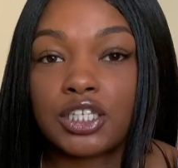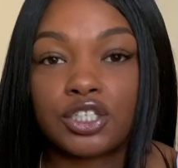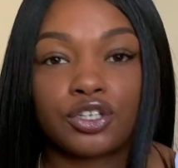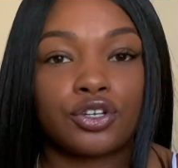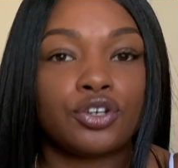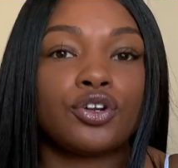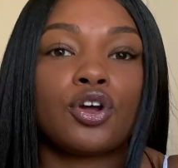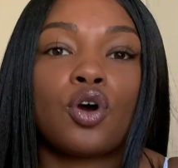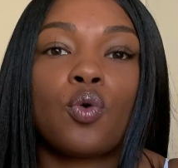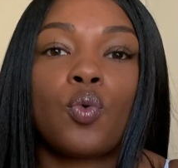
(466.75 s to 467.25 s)
So
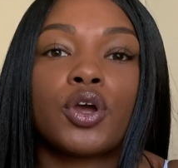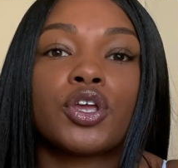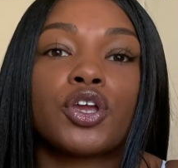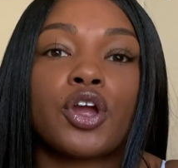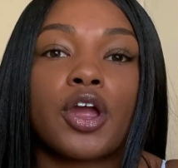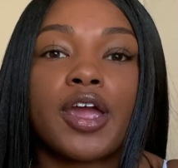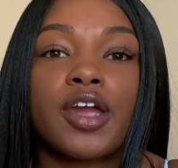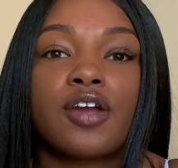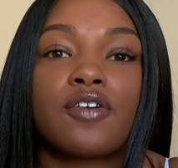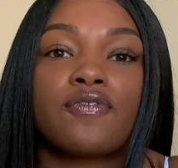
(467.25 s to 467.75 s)
you don't want
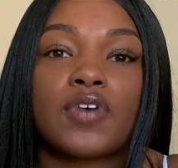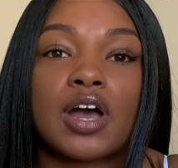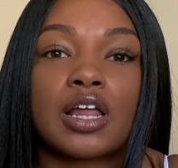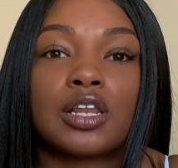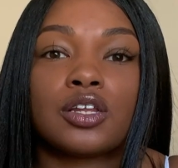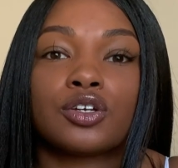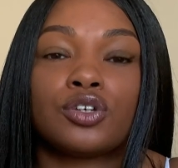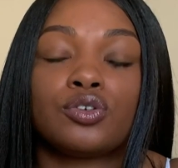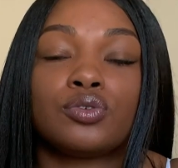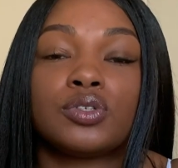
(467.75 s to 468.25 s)
your hair
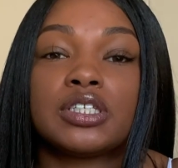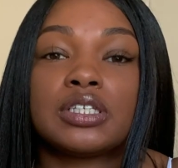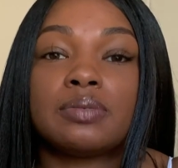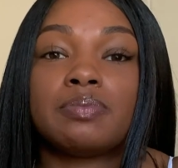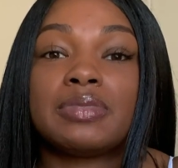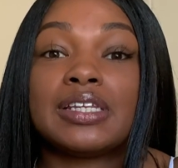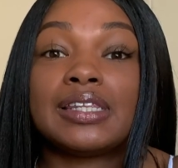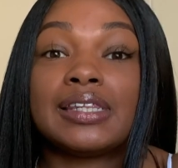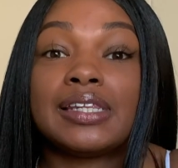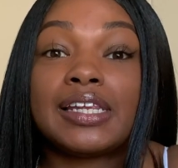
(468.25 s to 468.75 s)
follicles to
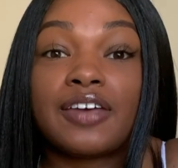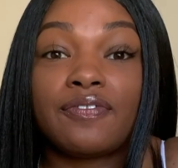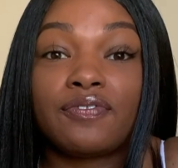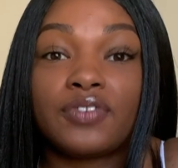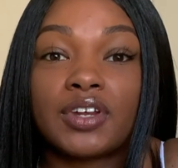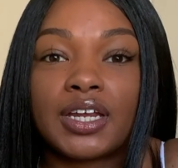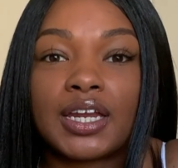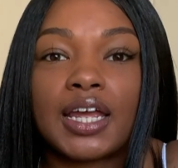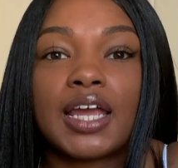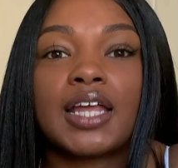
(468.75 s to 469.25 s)
be
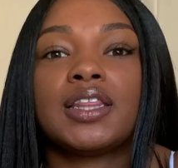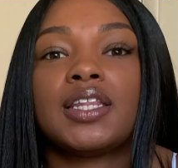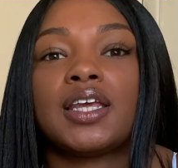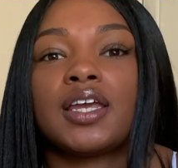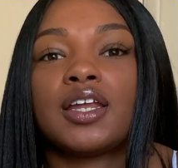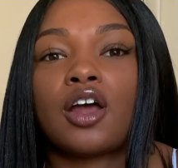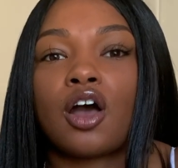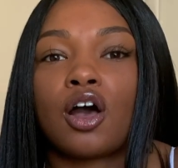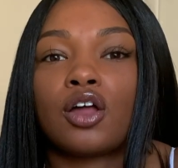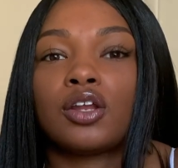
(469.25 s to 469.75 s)
lifted and
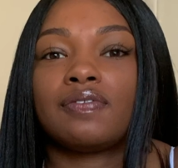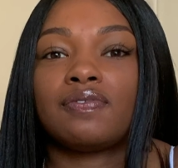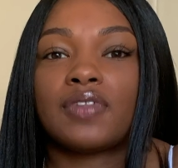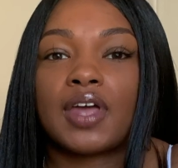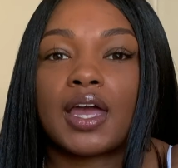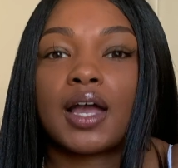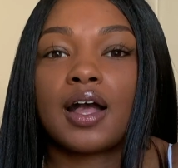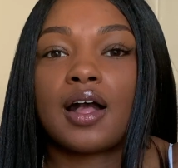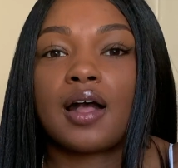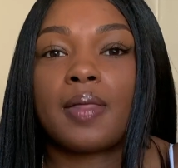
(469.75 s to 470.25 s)
then all of
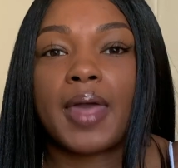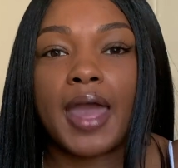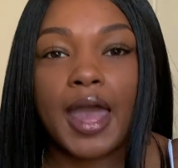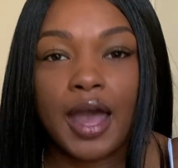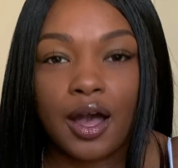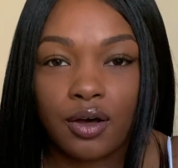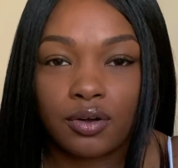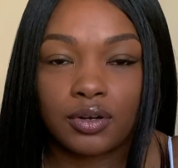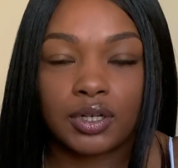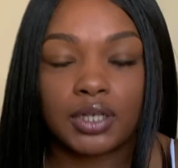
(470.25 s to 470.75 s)
that come
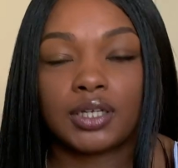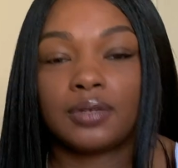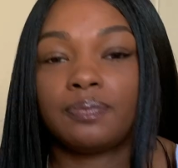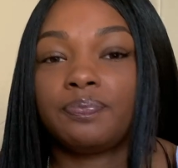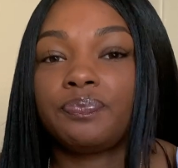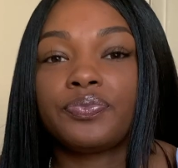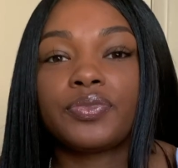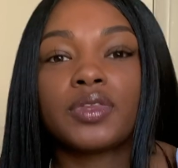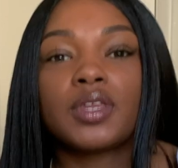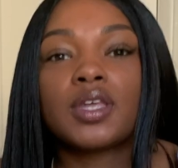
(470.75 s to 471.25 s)
out. And
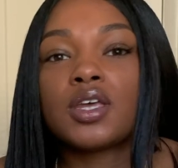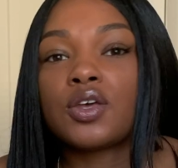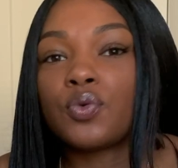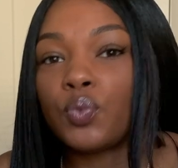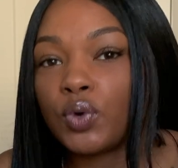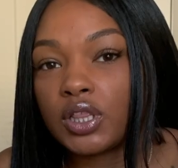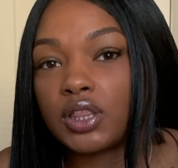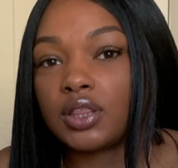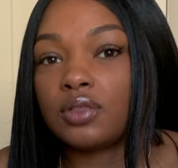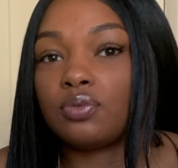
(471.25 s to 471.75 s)

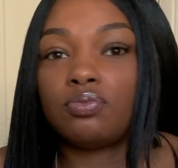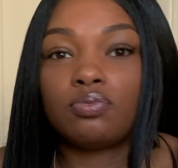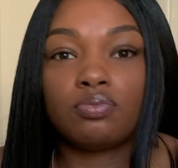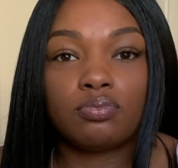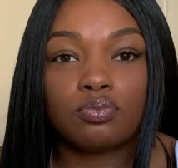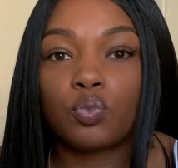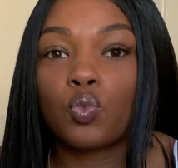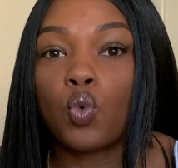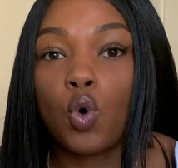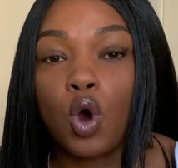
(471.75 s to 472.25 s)
with
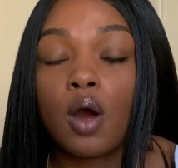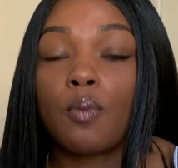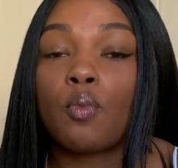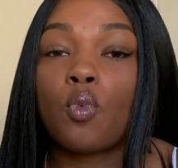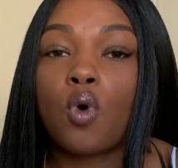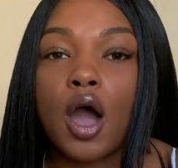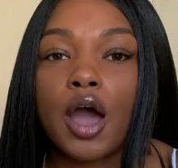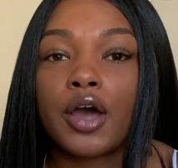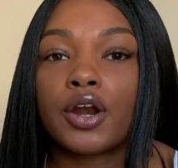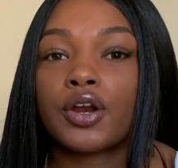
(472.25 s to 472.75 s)
warm
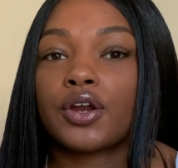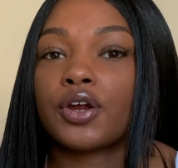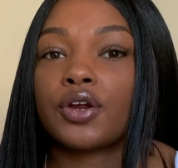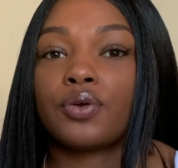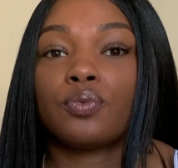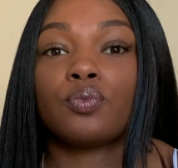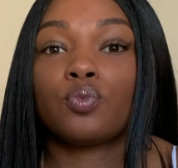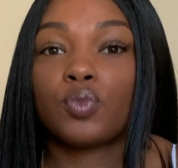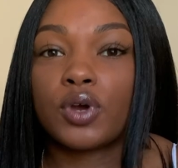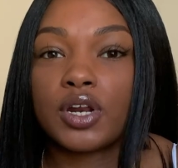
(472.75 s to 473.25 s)

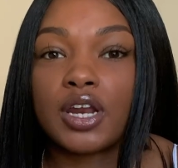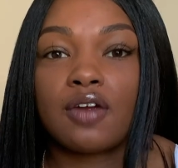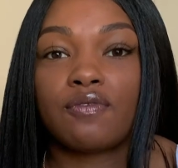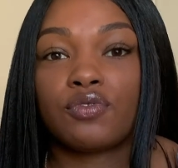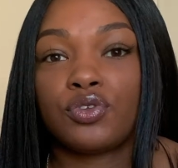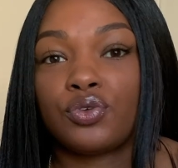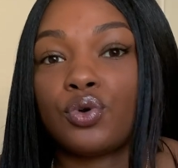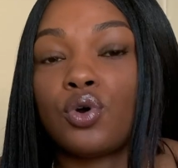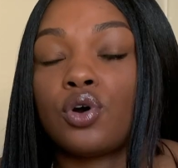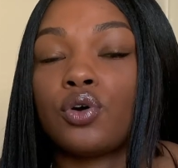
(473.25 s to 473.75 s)
water, whenever
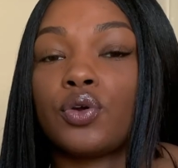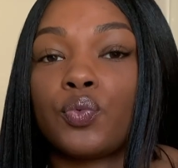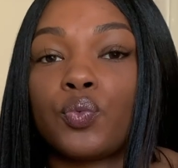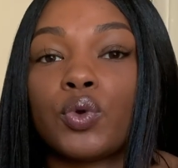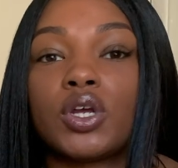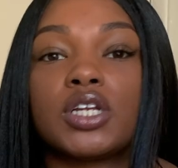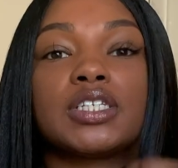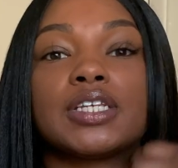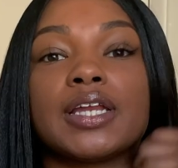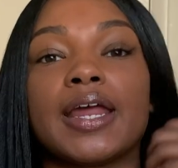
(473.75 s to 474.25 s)
you go and
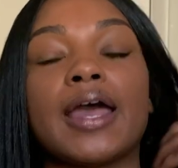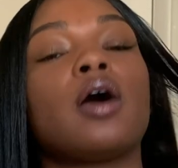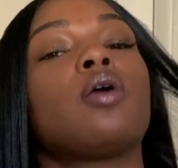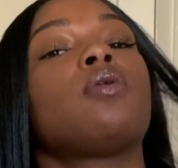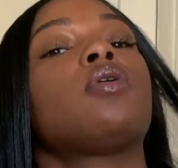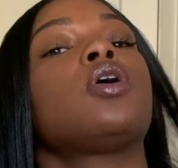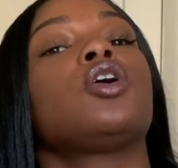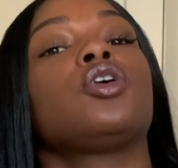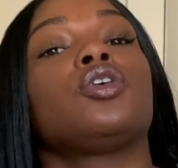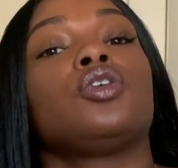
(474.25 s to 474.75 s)
rinse it
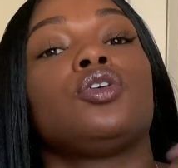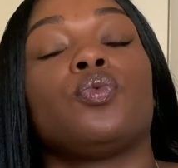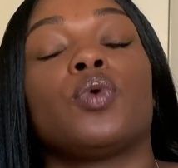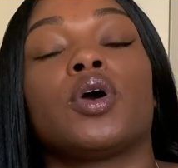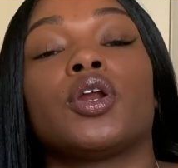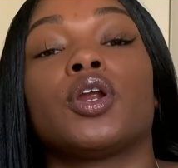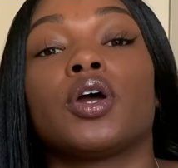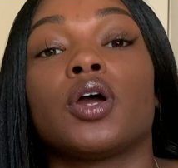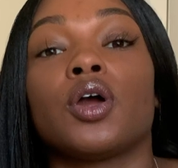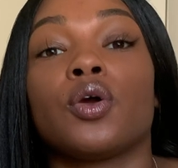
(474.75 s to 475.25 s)
out, you
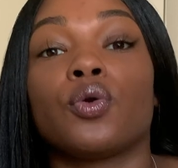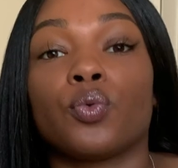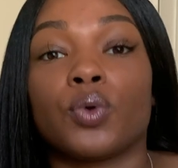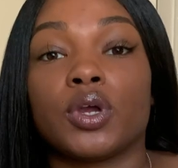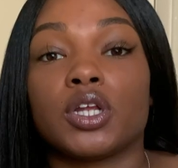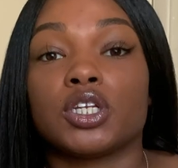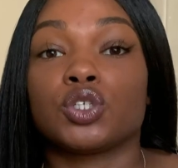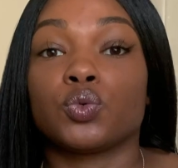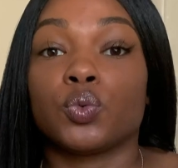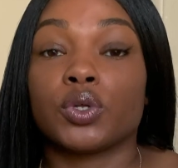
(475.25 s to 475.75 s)
want to
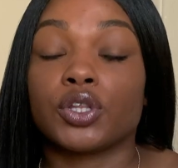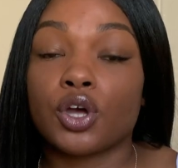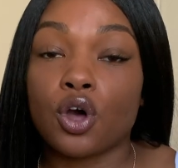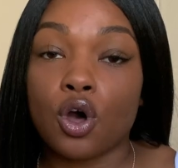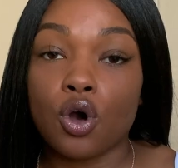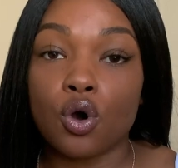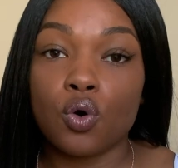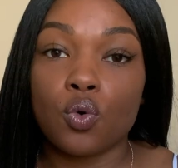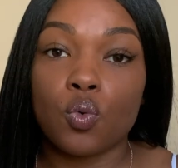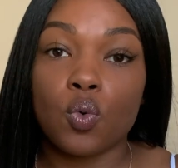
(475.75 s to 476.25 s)
rinse with
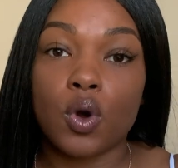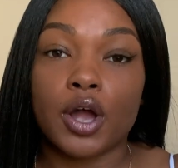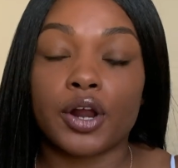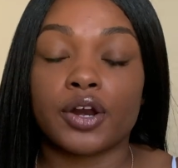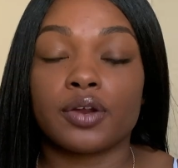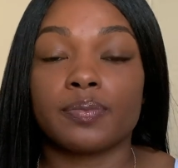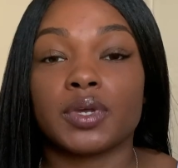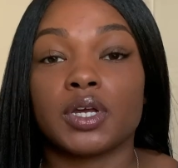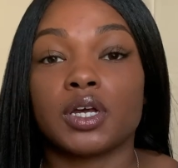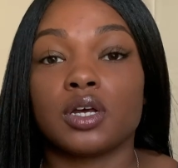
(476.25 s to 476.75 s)
cold
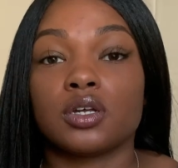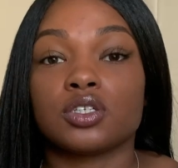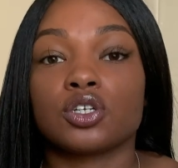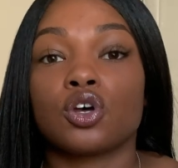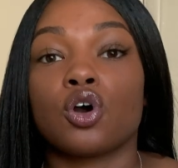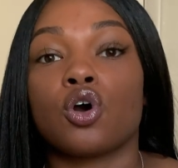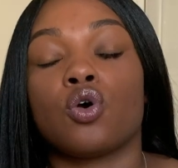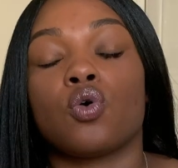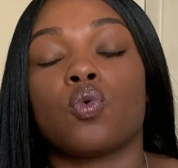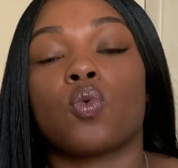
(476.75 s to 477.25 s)
water, because
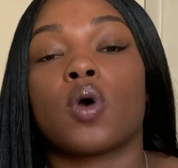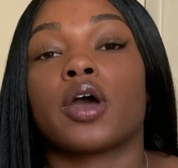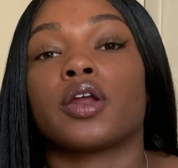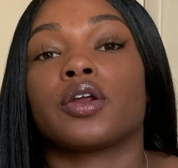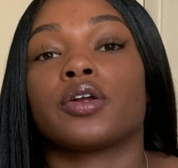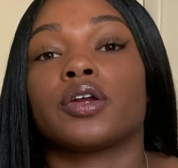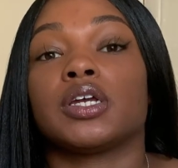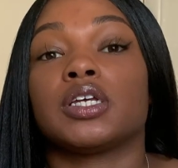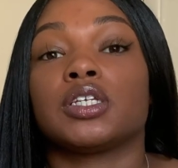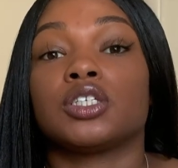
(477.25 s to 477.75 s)
cold
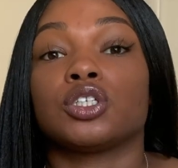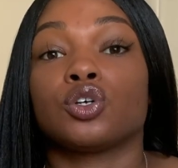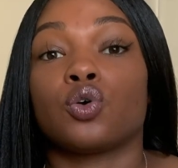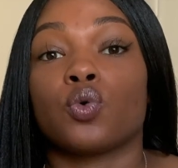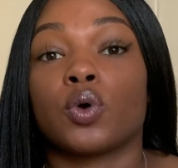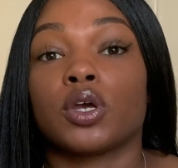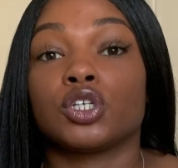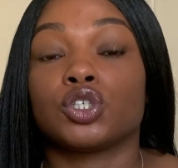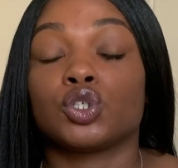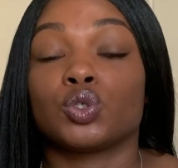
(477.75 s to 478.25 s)
water is
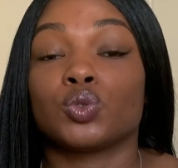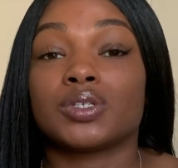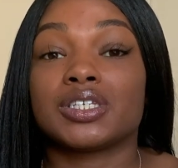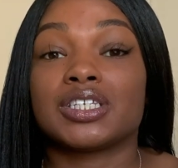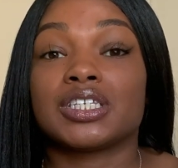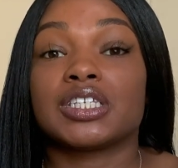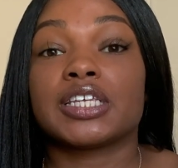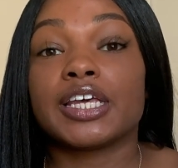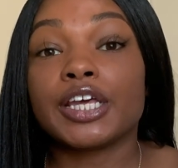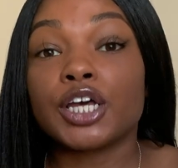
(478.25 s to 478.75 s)
going to
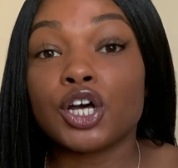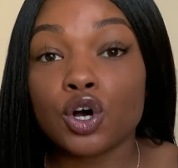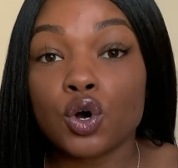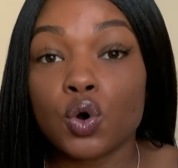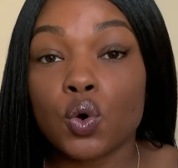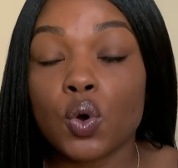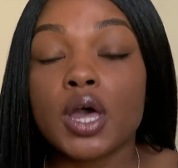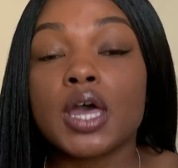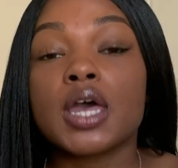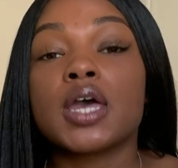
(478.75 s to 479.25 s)

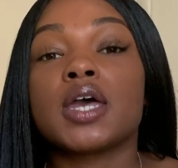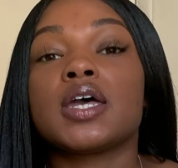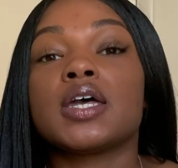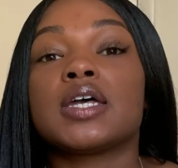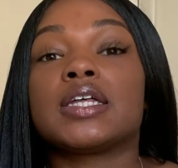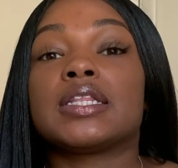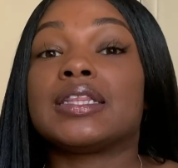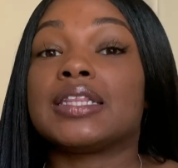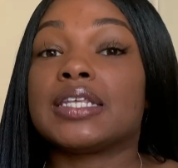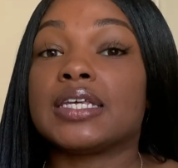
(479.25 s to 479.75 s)
seal
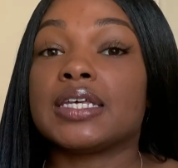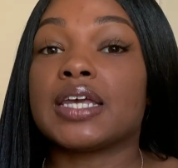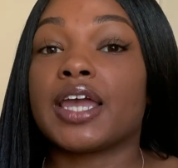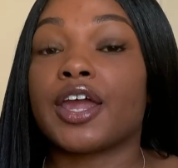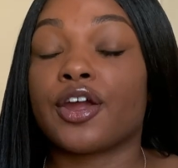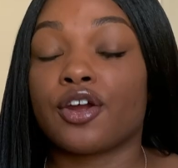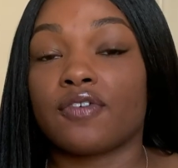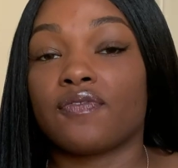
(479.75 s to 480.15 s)
the hair